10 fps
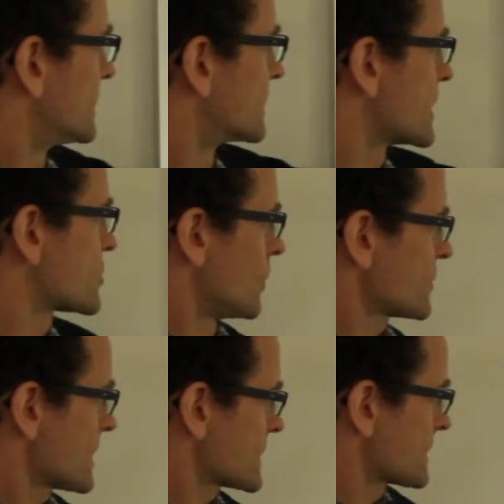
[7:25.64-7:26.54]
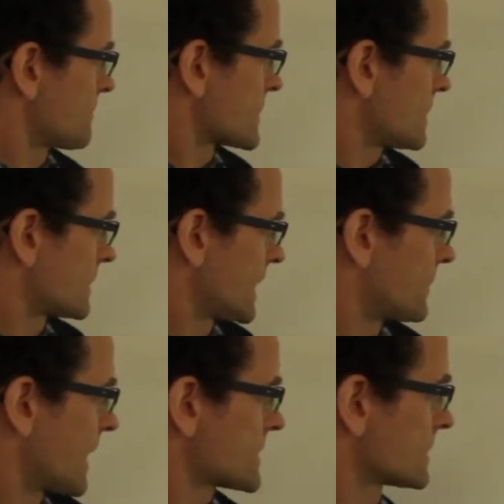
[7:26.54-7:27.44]
resources, so click
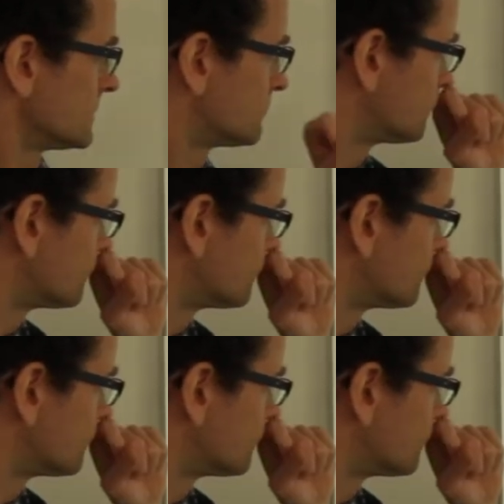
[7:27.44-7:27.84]
bicycle.